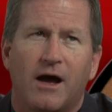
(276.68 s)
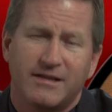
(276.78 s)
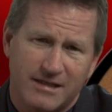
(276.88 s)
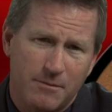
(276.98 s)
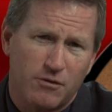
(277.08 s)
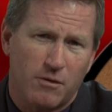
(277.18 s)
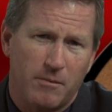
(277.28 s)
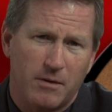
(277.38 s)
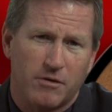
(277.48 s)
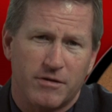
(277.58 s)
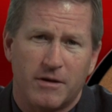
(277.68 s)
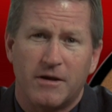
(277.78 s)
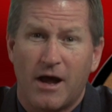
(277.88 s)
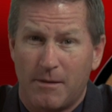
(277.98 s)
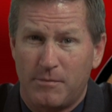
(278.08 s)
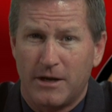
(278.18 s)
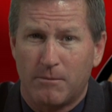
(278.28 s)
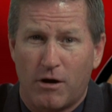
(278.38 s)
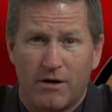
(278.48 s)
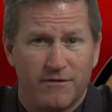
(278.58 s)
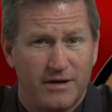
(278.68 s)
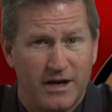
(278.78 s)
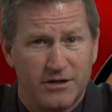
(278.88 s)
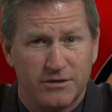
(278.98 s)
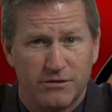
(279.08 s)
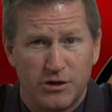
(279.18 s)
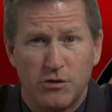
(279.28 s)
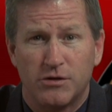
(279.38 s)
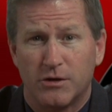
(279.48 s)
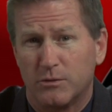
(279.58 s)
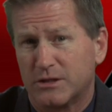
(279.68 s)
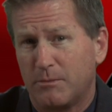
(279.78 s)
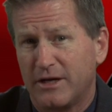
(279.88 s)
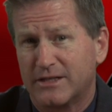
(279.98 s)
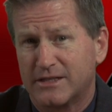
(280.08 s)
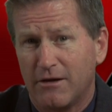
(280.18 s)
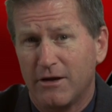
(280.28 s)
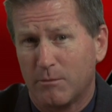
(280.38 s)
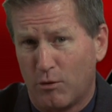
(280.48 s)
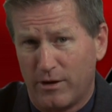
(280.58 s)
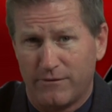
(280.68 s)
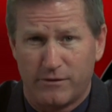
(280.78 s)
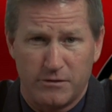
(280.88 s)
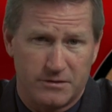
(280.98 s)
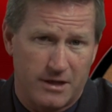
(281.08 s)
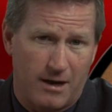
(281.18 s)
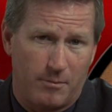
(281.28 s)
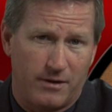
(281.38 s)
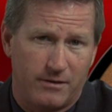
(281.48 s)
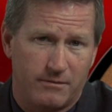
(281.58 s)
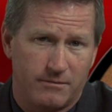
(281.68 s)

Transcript: I seem to remember that not being part of a national union was a big selling point for USAPA.